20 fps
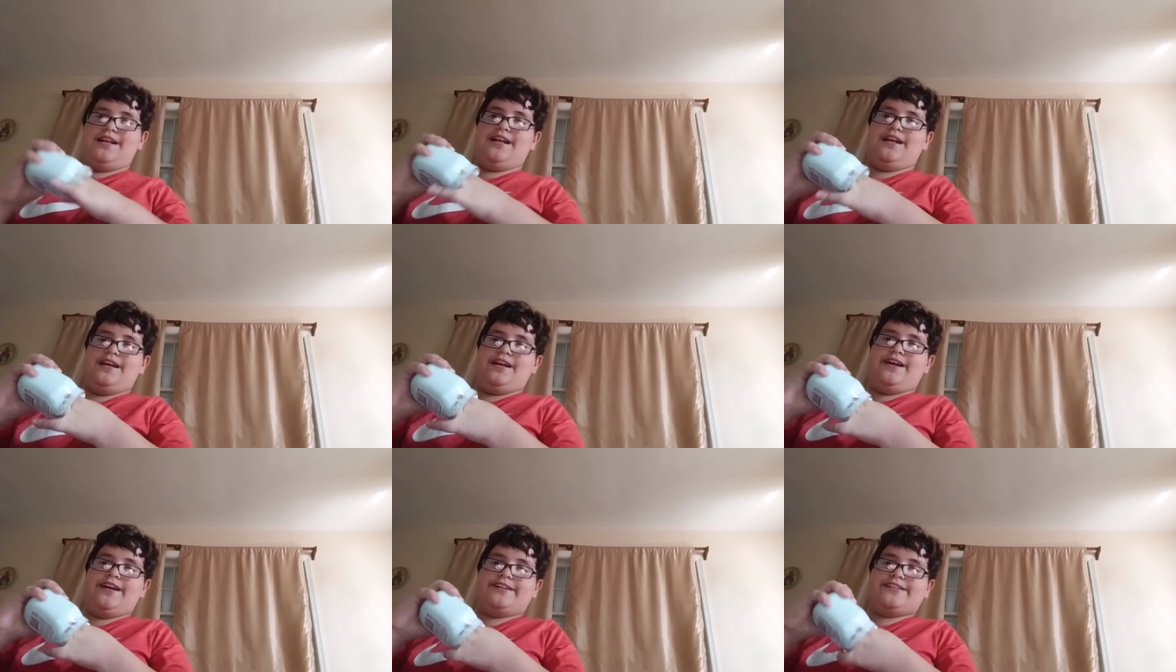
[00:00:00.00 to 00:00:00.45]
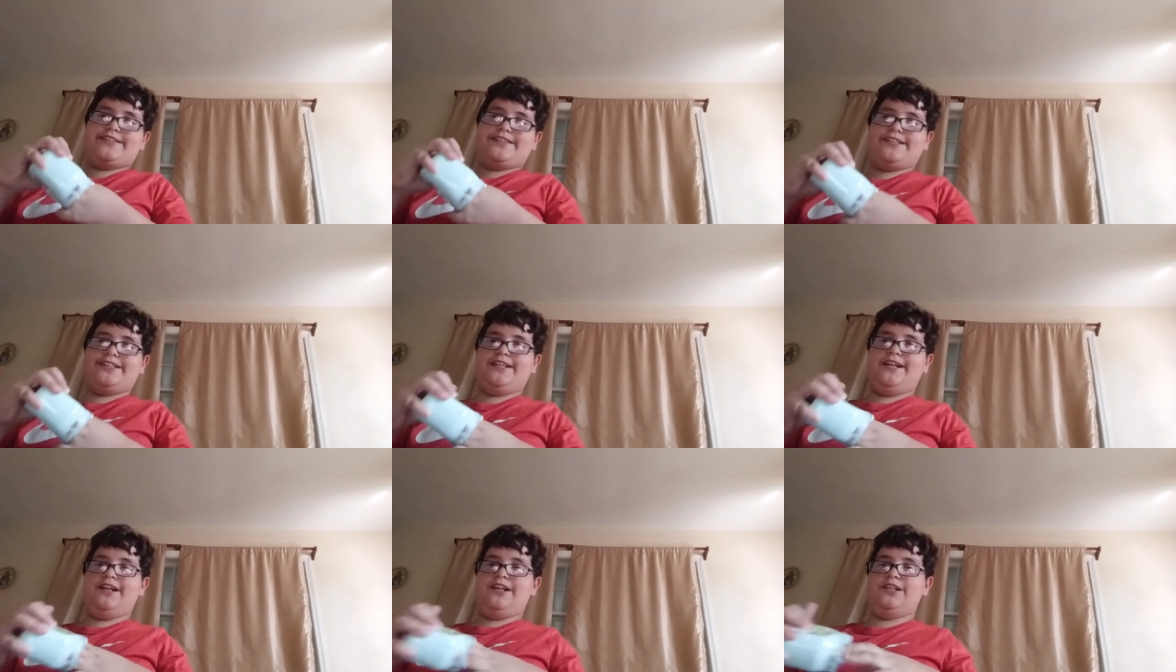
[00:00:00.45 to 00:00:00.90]

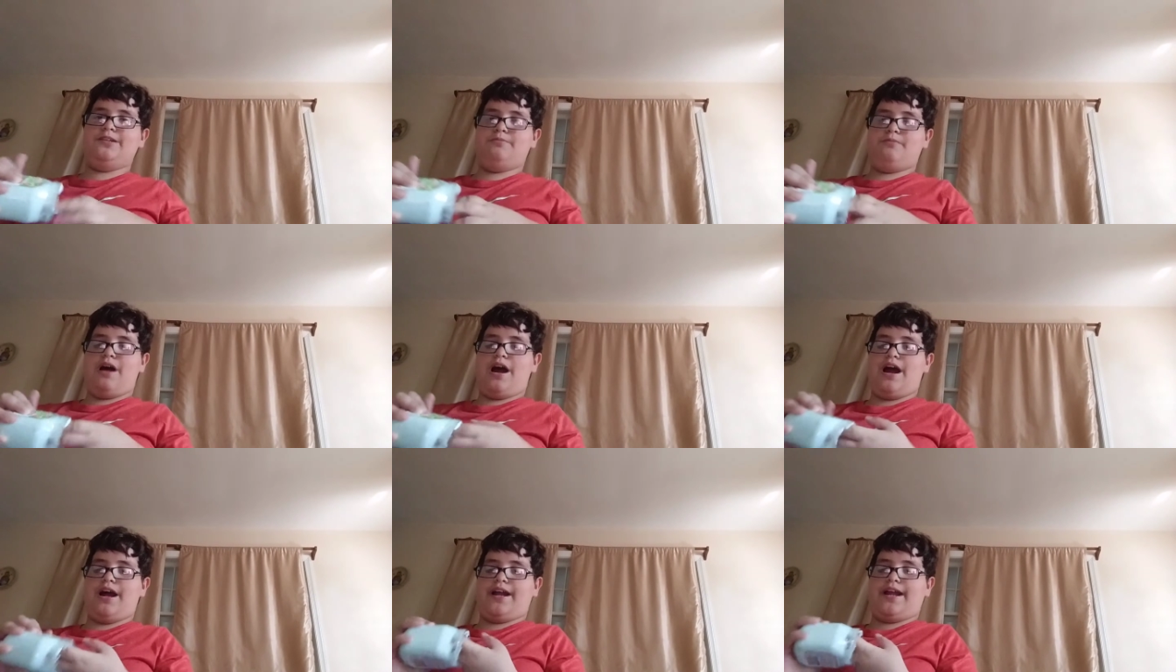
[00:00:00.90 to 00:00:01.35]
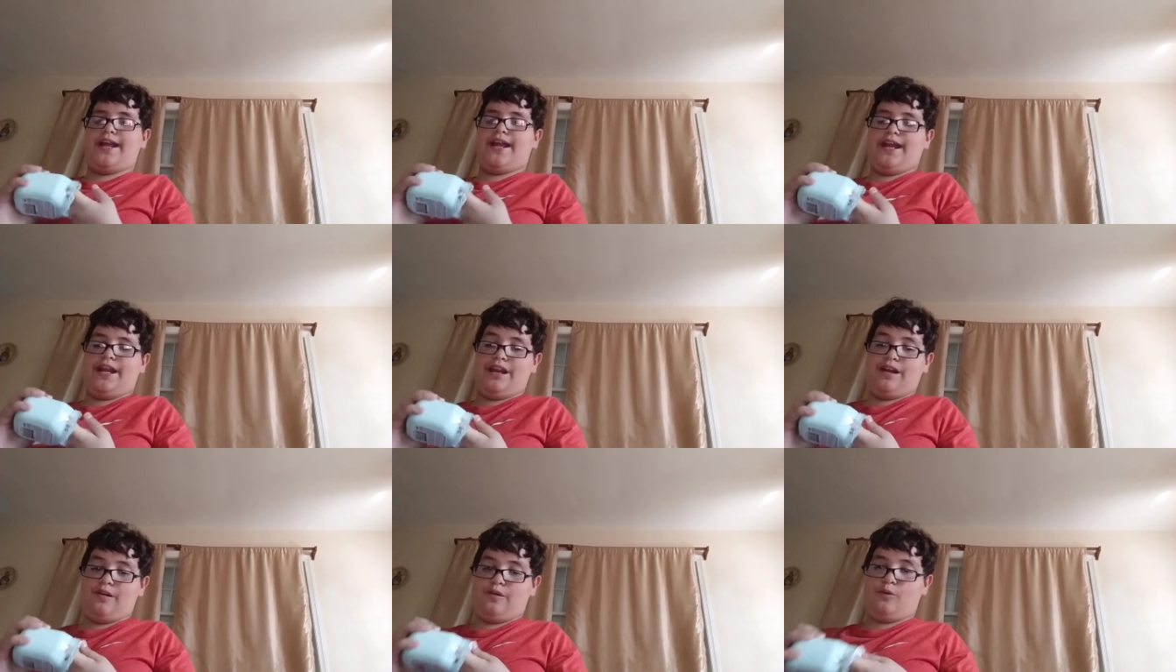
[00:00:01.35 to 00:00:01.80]
Excuse my
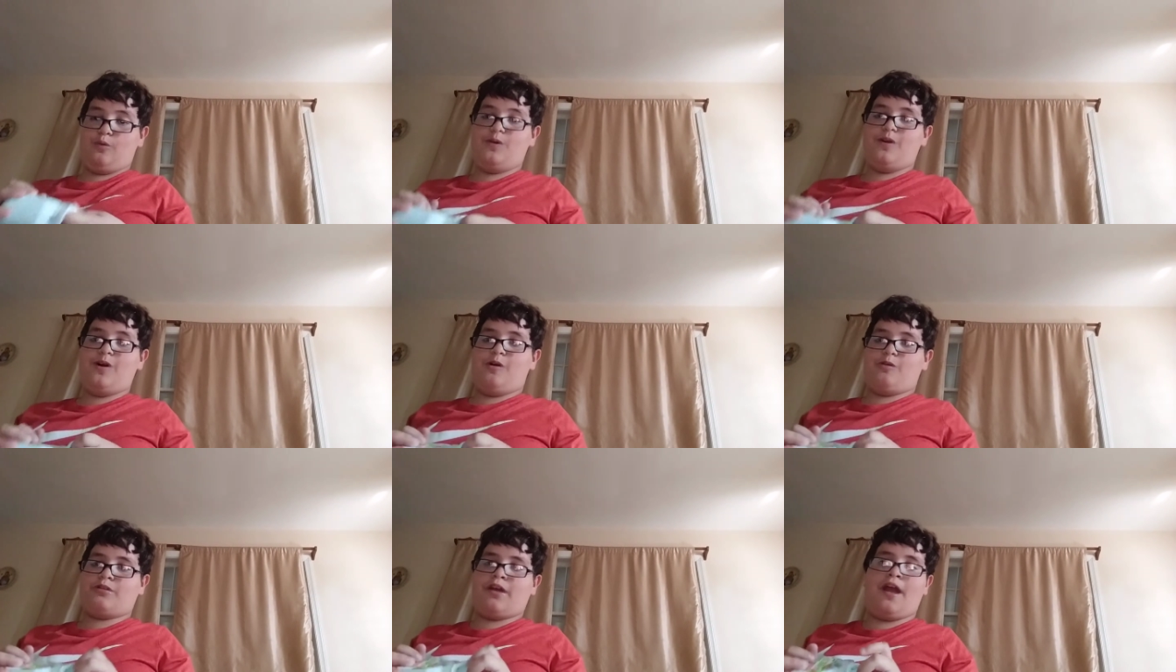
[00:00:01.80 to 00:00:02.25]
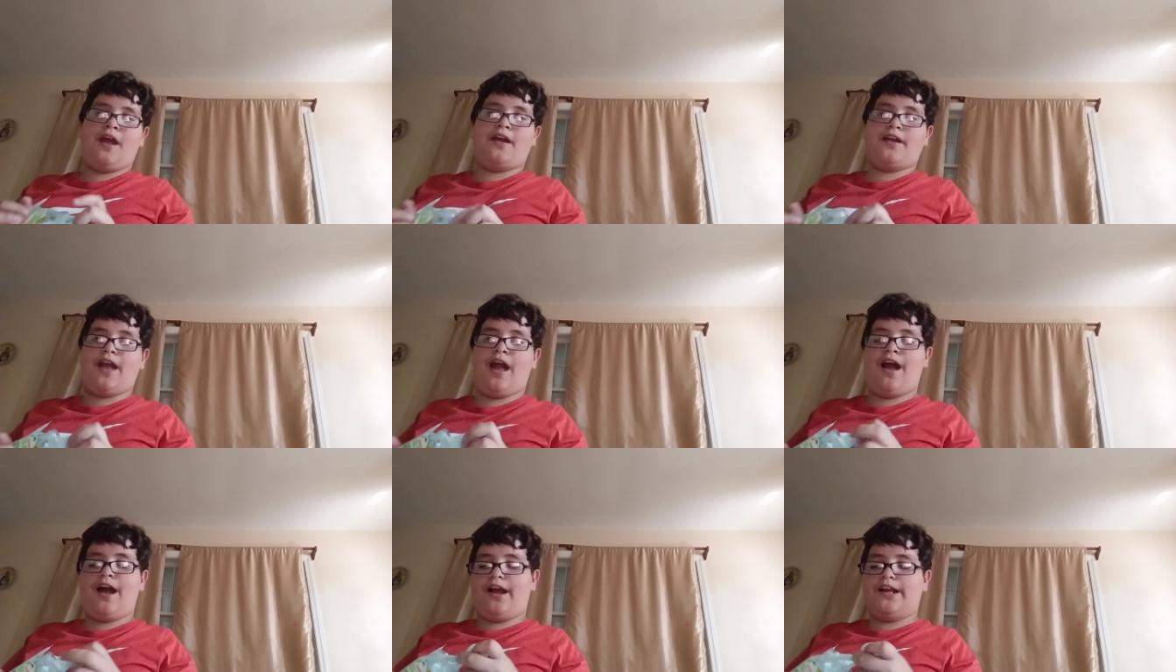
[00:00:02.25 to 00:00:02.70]
hair. Okay,
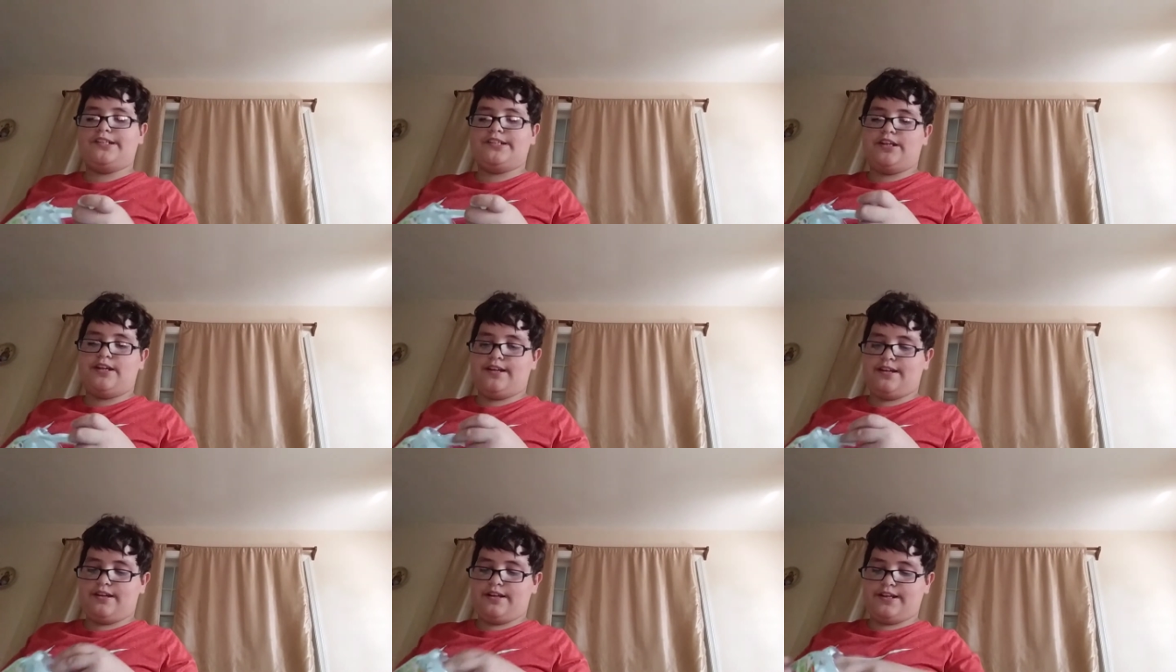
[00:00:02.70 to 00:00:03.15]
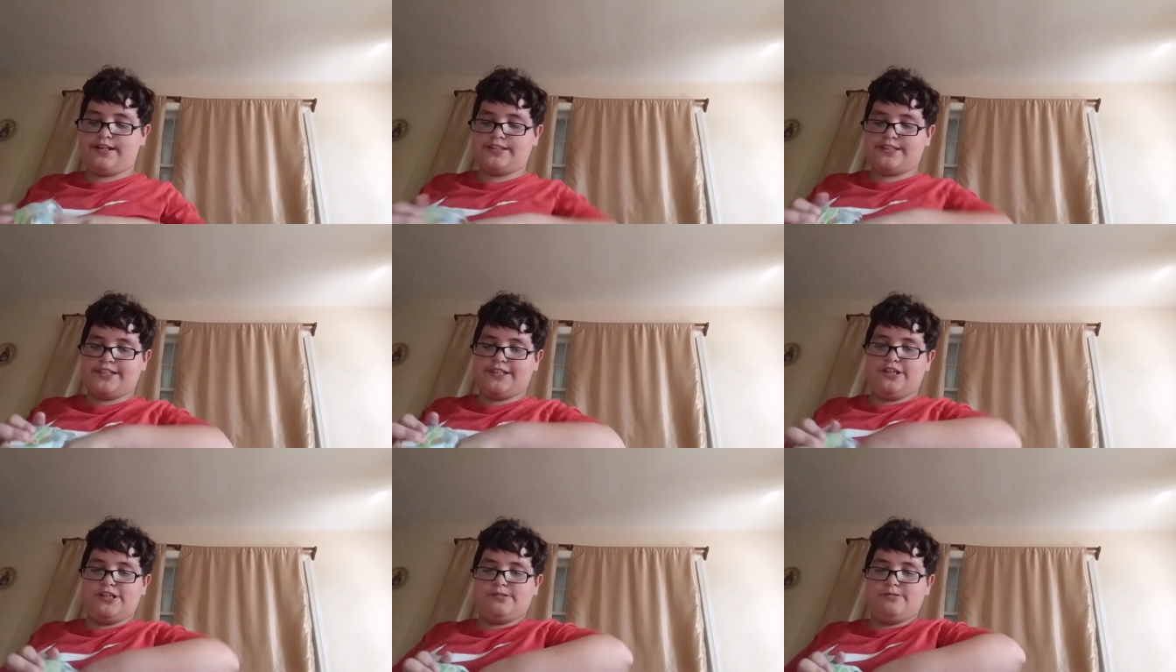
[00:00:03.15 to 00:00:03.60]
guys.
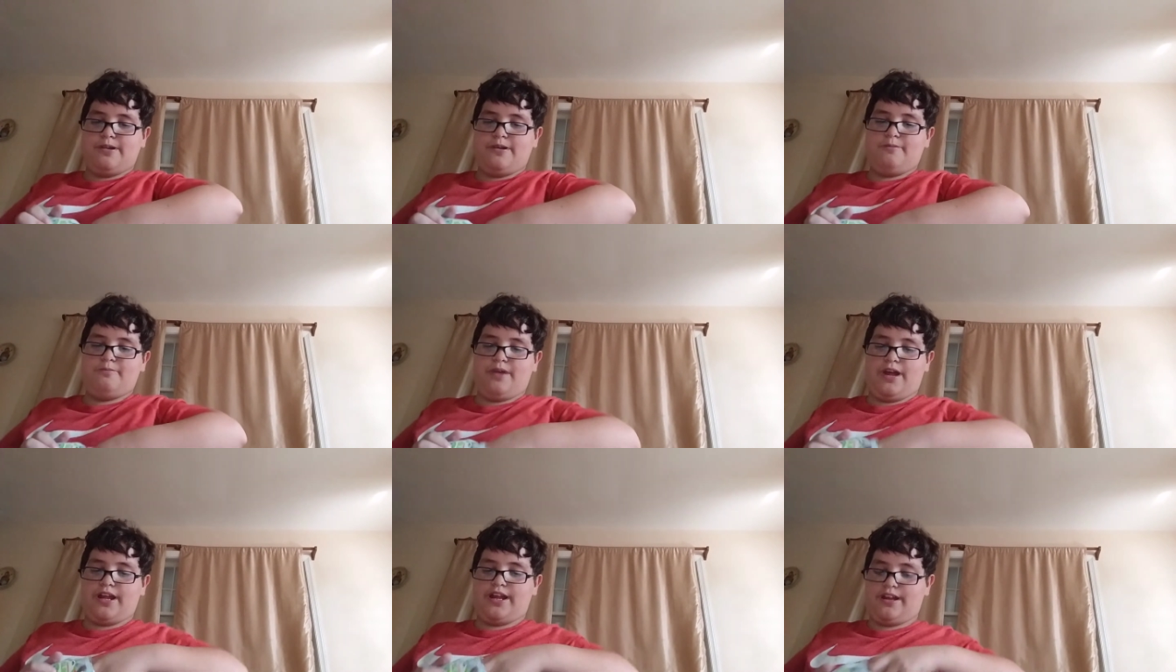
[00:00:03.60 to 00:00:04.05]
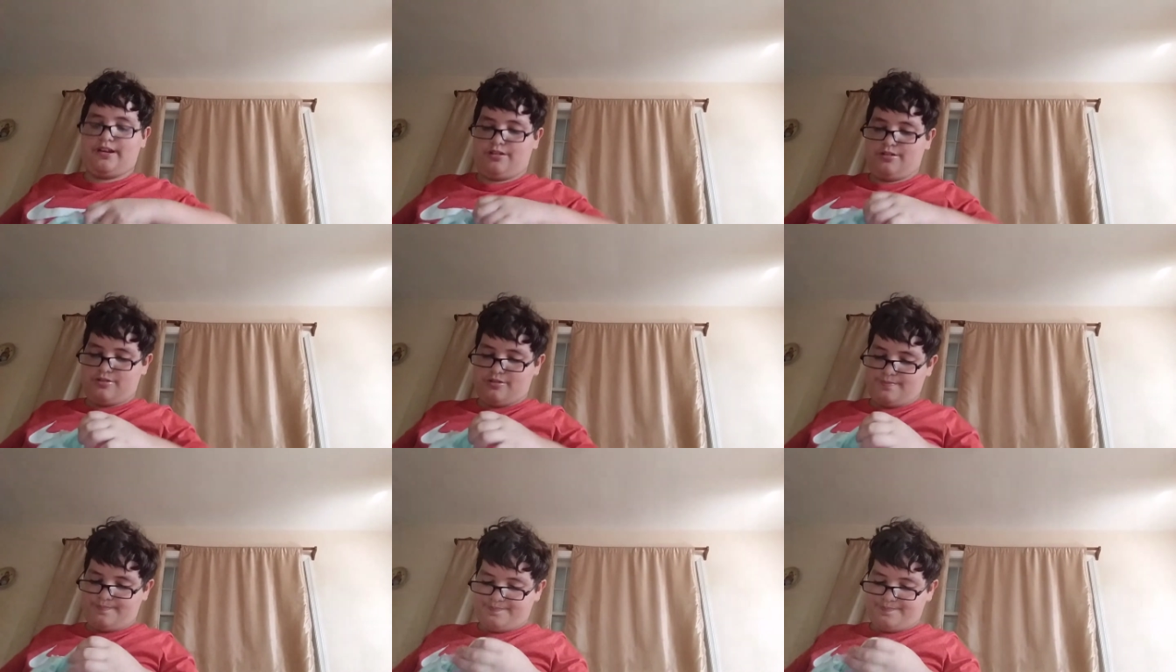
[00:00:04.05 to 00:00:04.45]
Excuse me my hair.